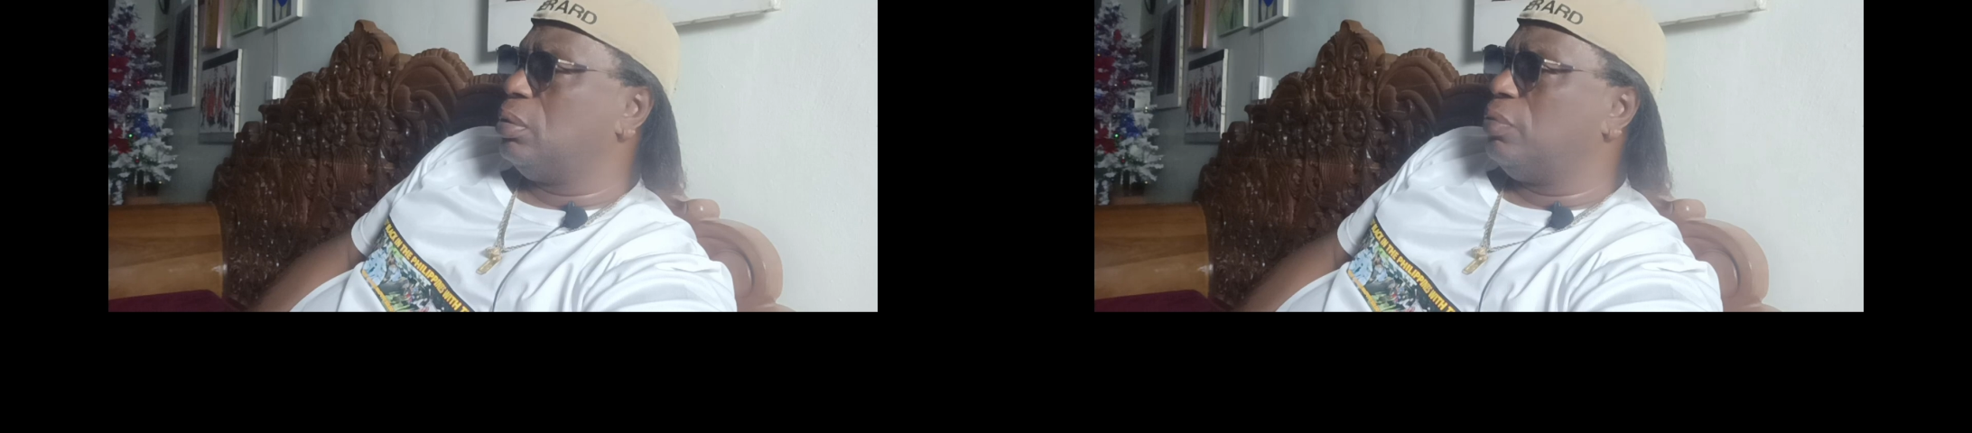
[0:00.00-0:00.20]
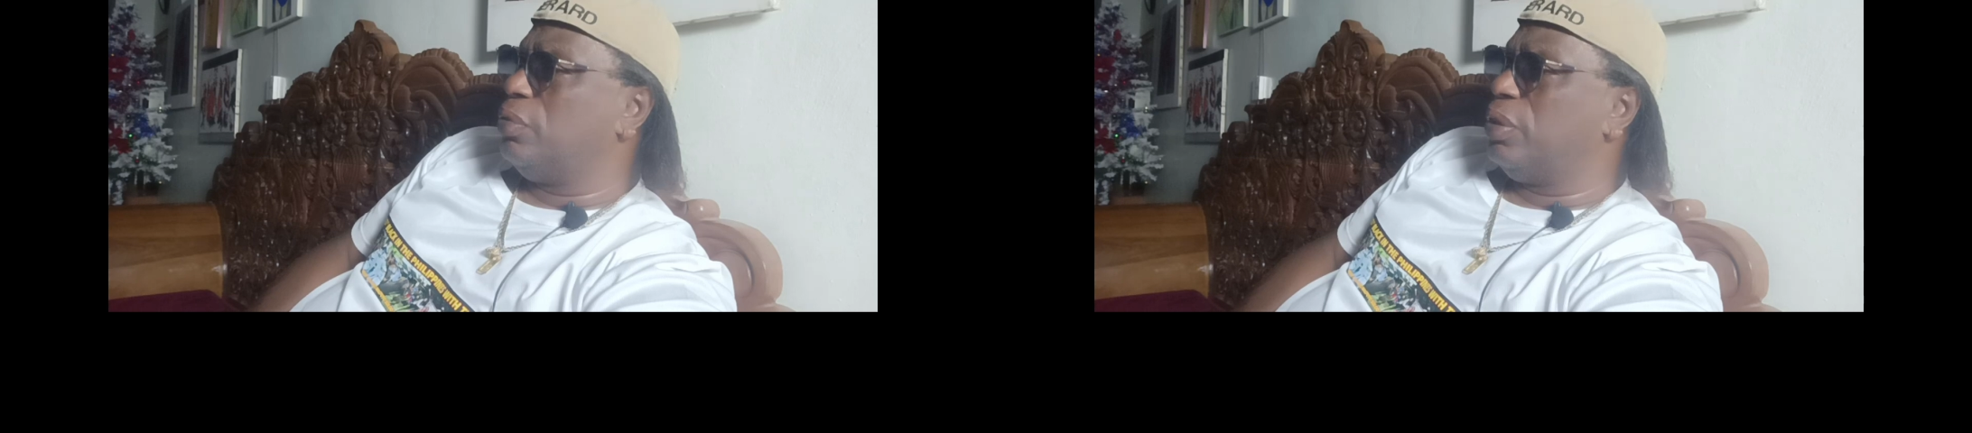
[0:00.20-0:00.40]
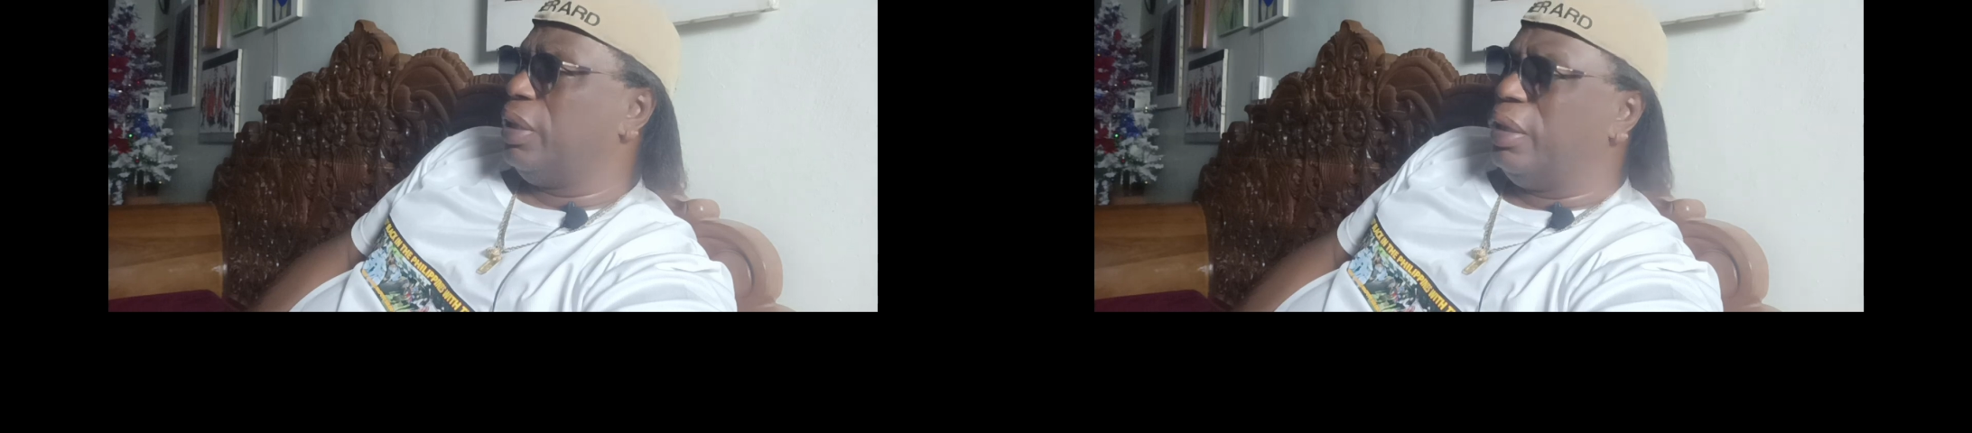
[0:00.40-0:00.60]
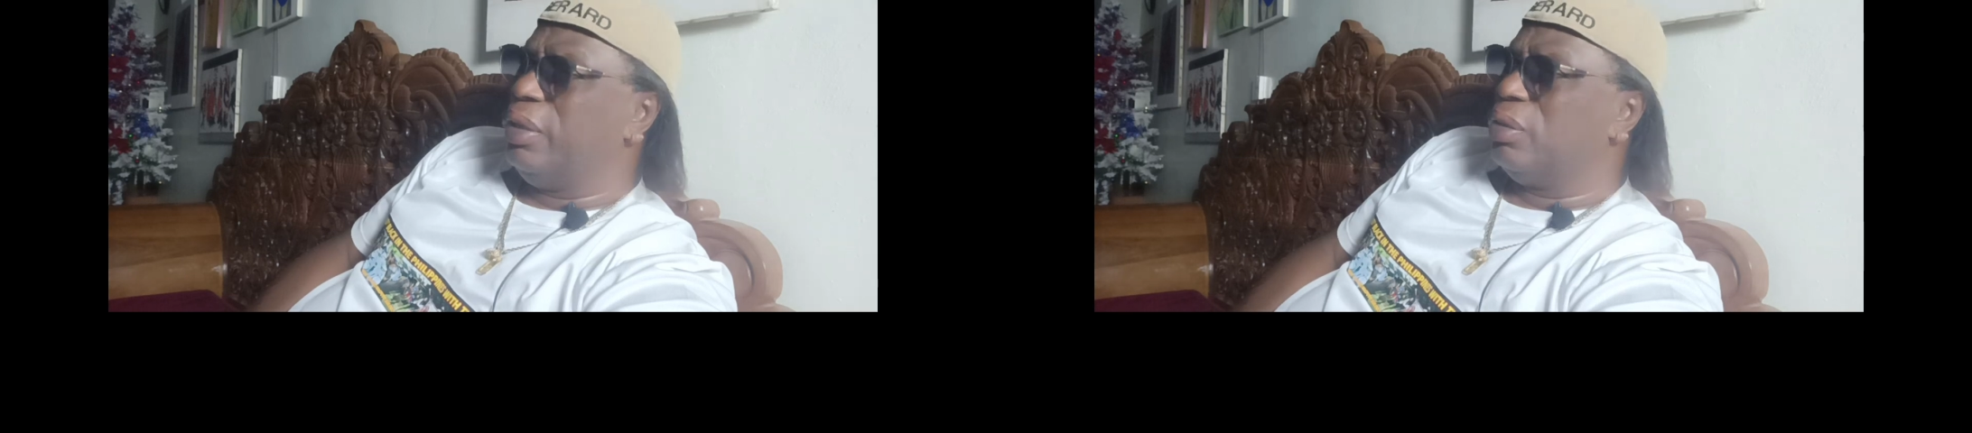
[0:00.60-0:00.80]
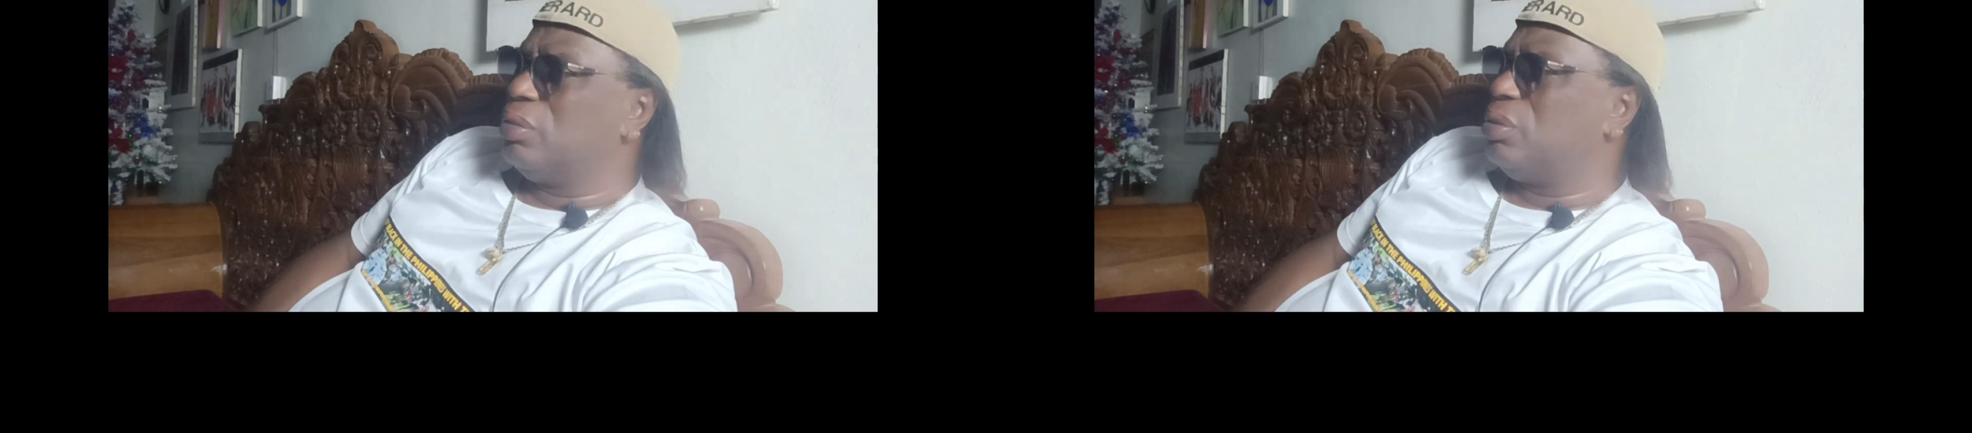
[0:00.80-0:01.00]
for a
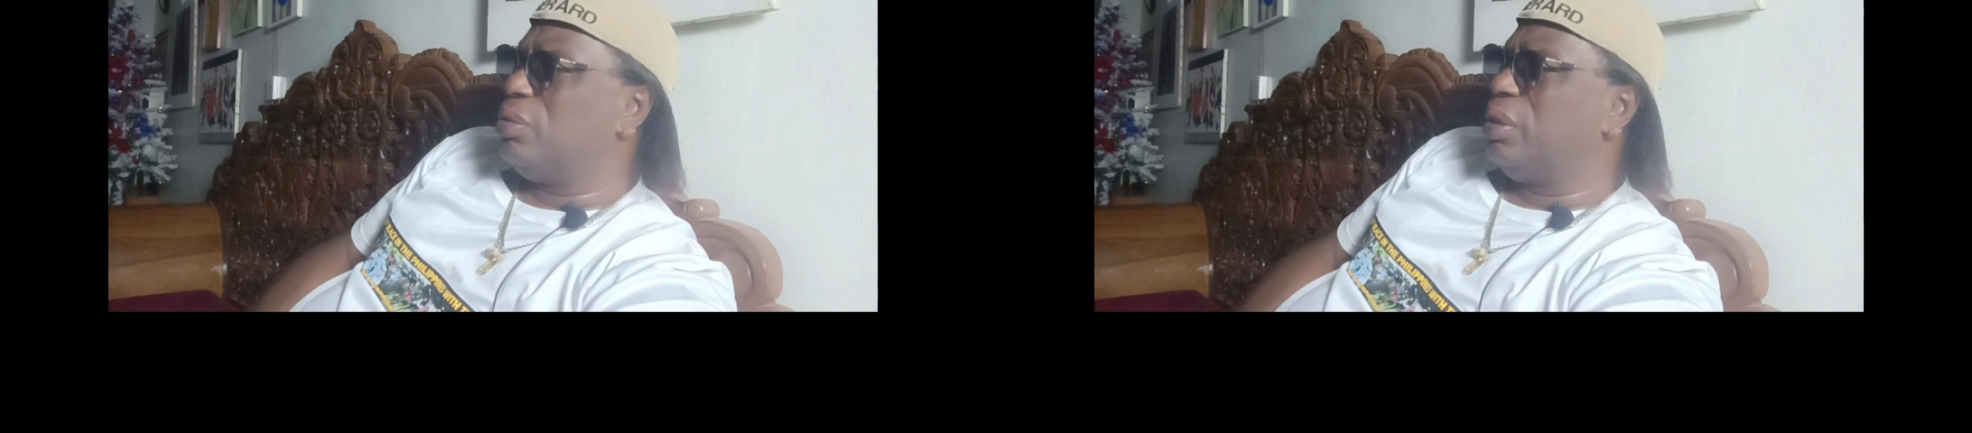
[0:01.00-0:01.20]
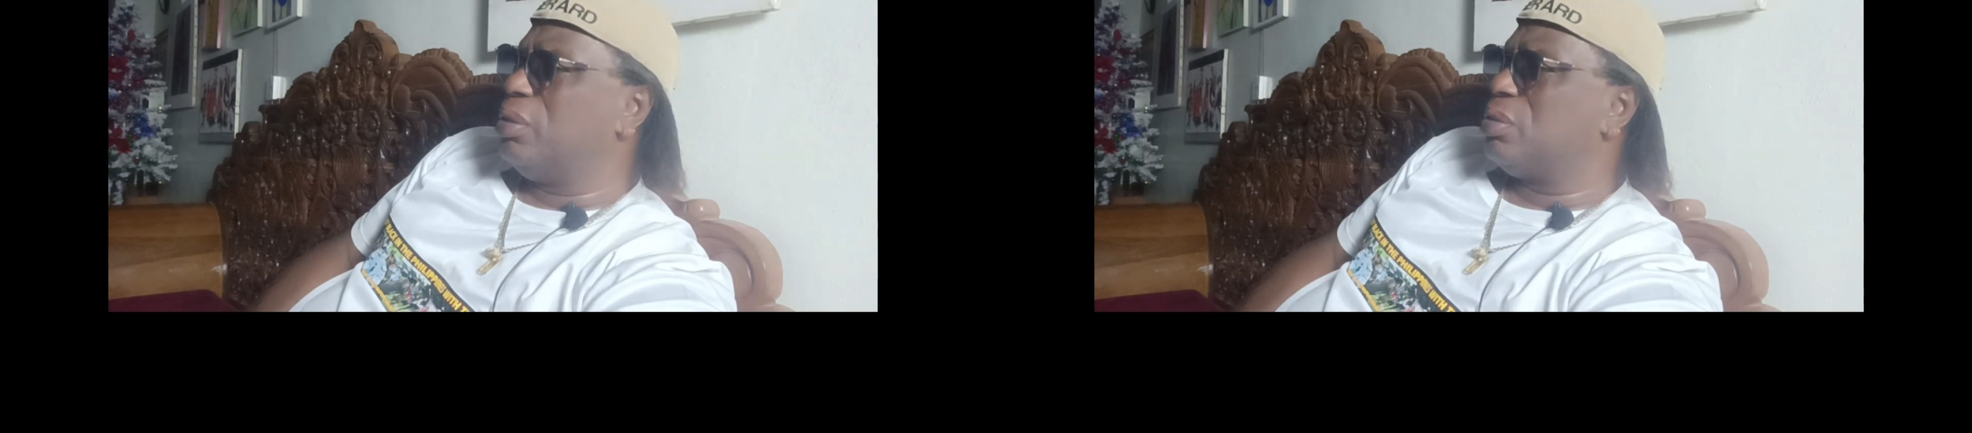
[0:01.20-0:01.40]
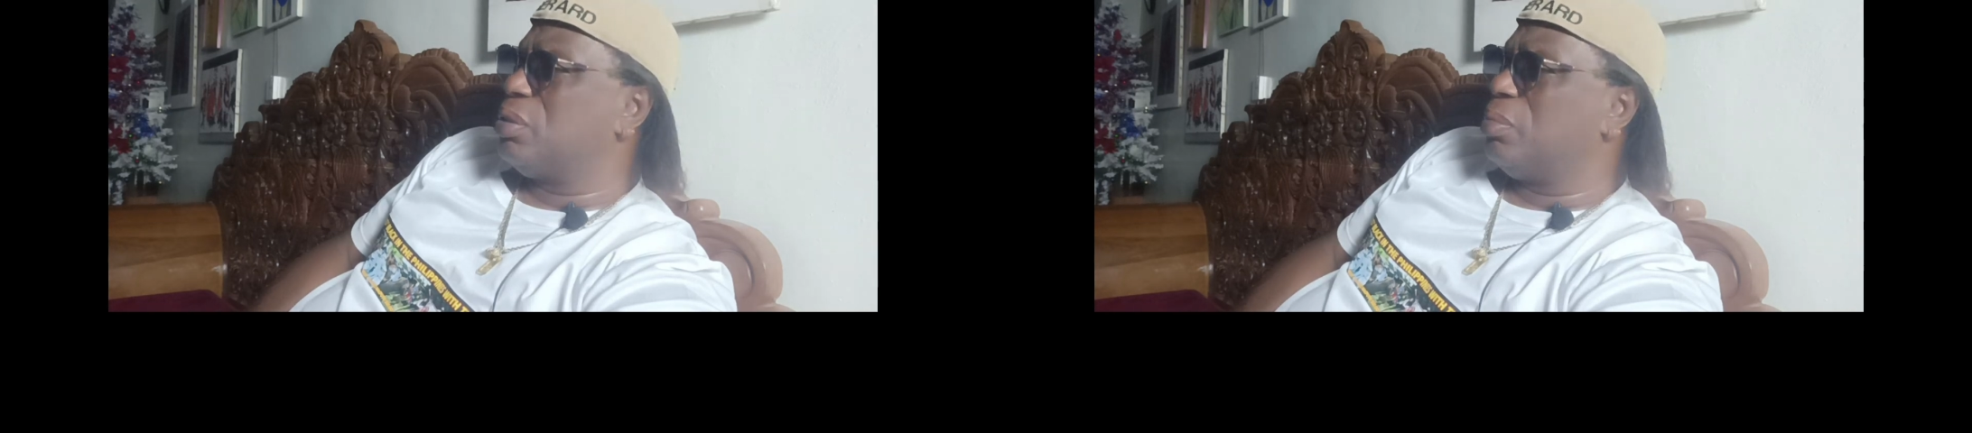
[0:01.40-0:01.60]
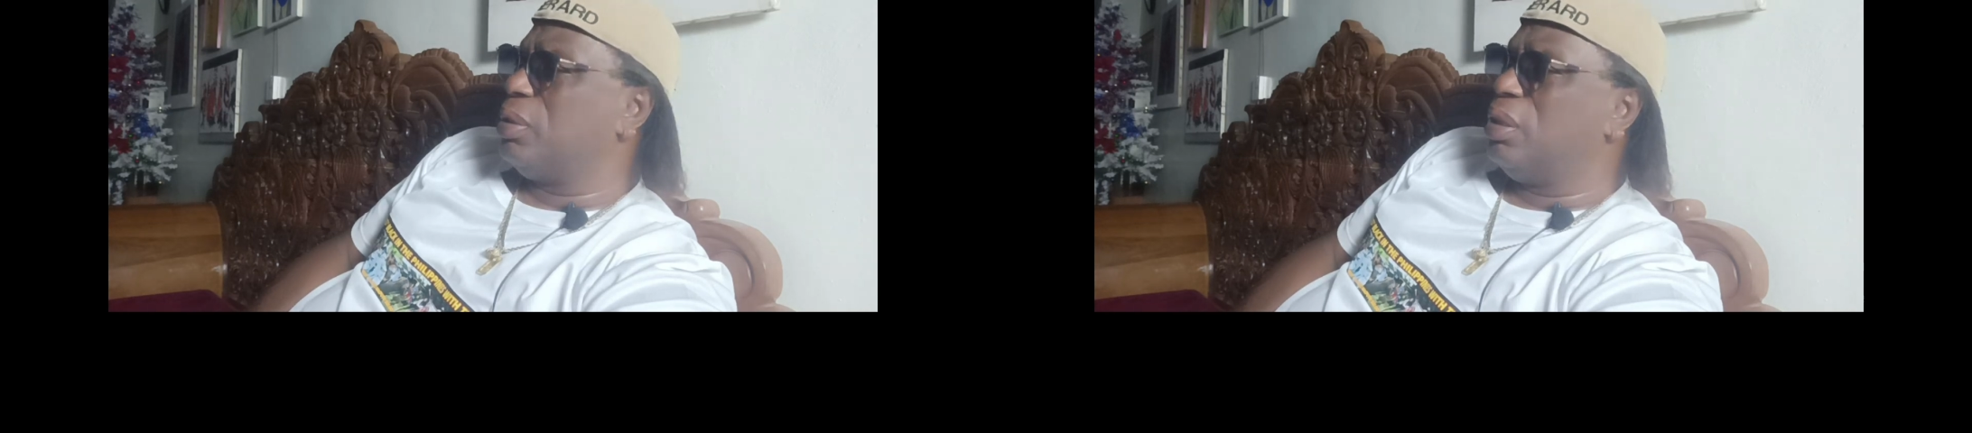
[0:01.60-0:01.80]
year or 2 years or something.